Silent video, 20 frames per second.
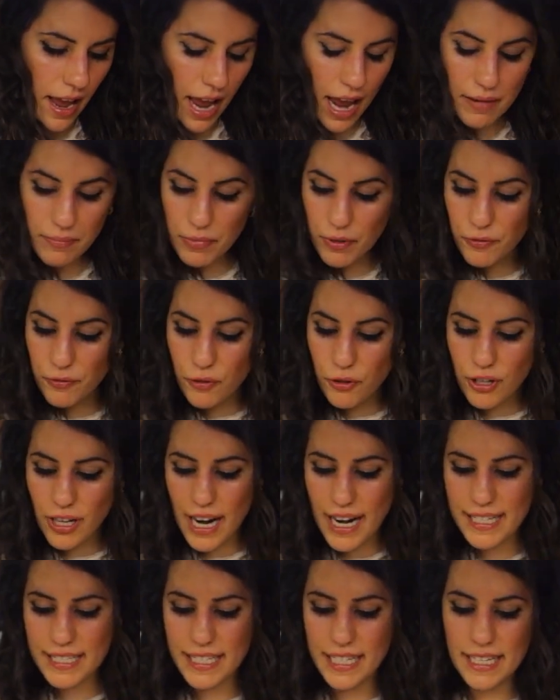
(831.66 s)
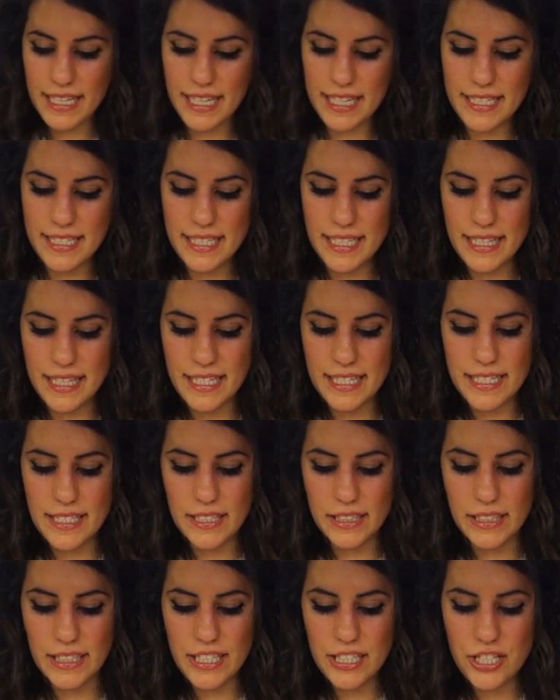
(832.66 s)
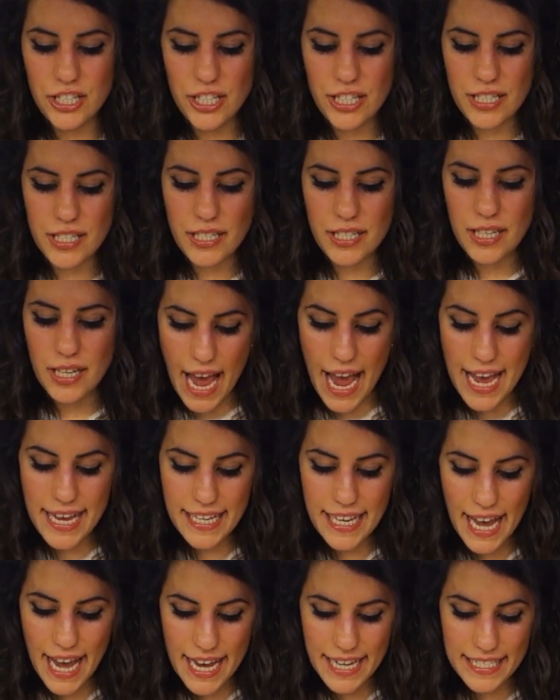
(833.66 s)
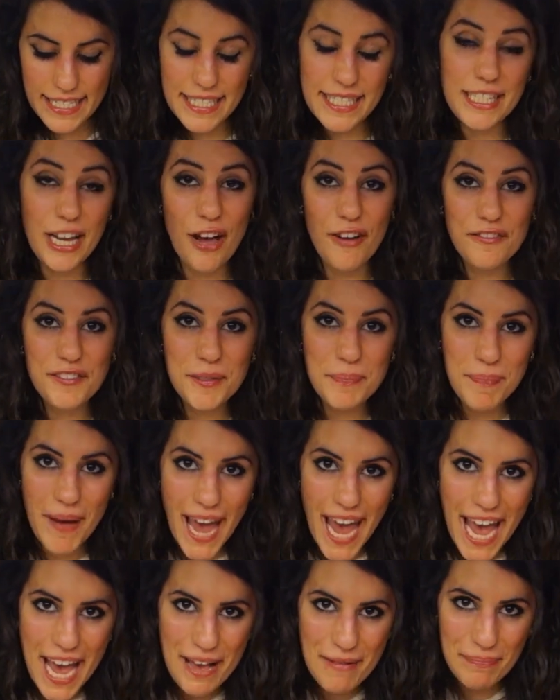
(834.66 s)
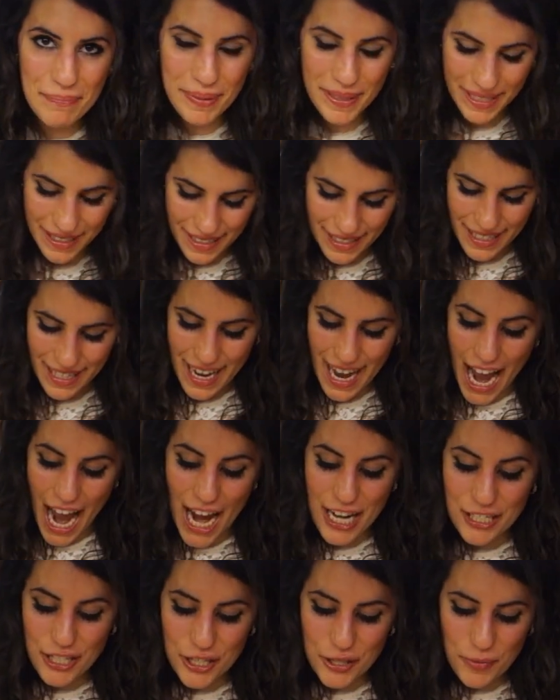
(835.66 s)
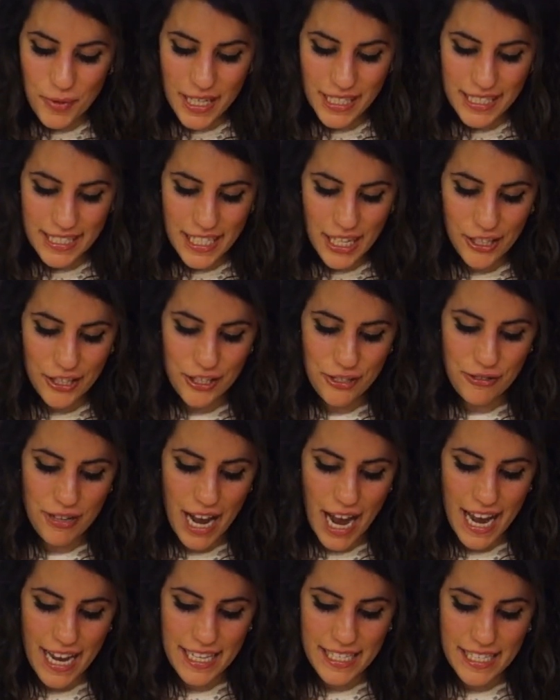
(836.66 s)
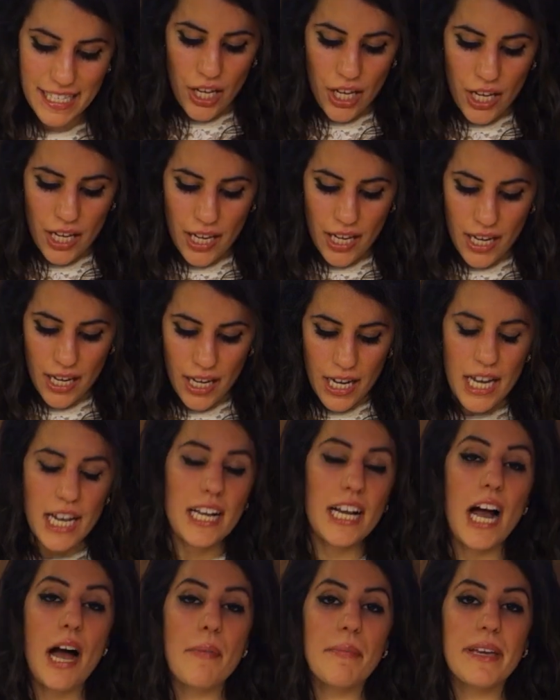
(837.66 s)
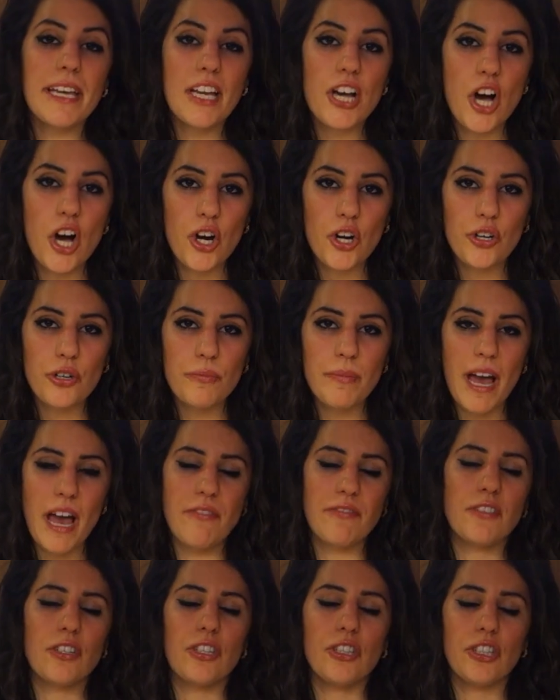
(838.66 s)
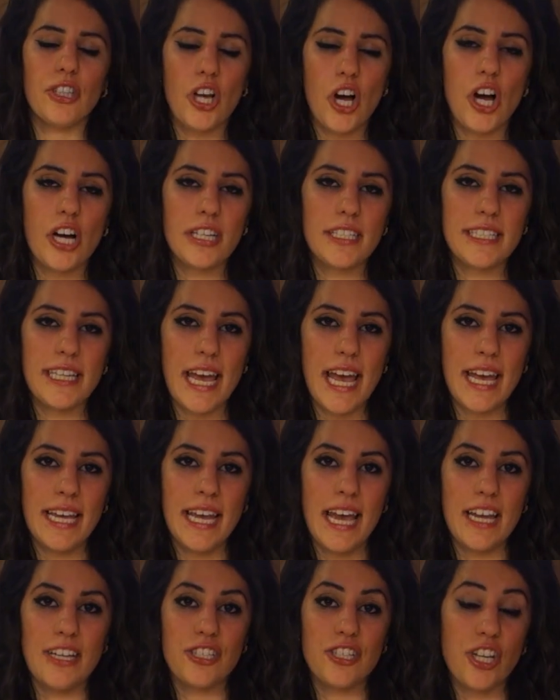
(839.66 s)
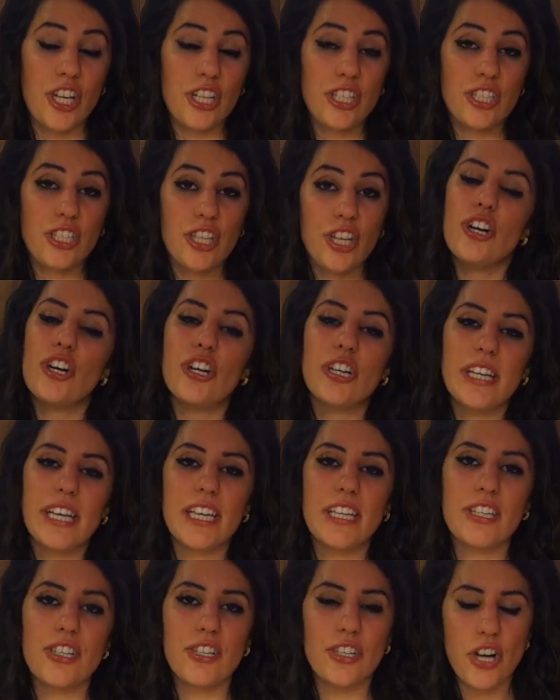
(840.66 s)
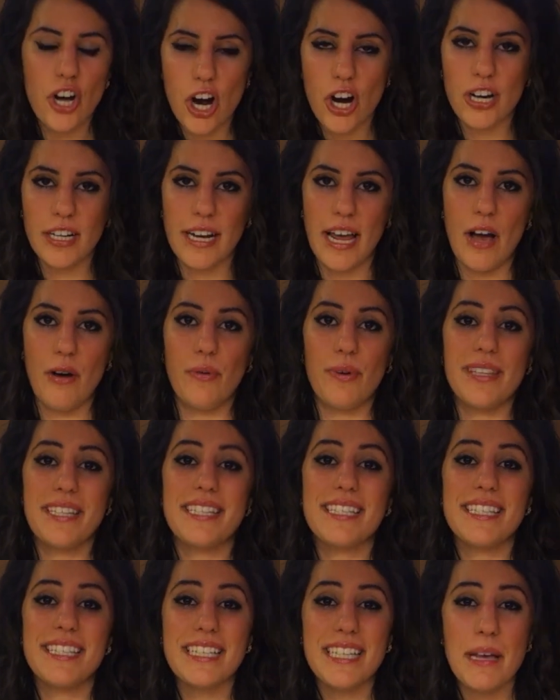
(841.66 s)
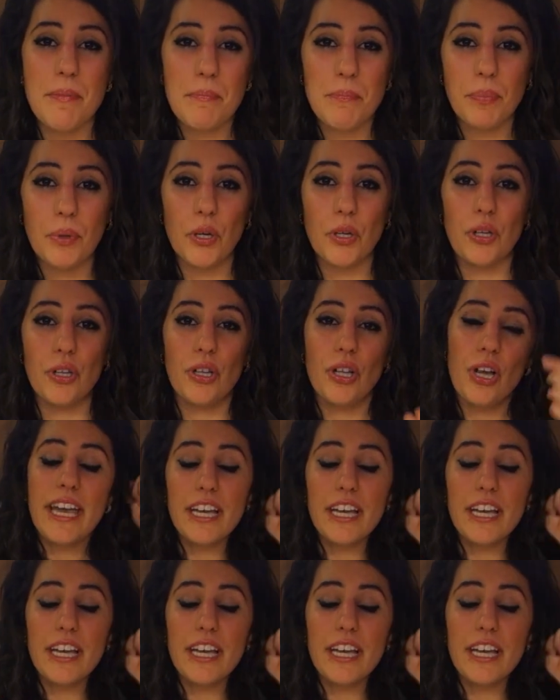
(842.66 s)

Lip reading: And before I dig into this delicious AK stuffed pep, I just want to tell you guys, coming home after a long day and just cooking your heart out with simple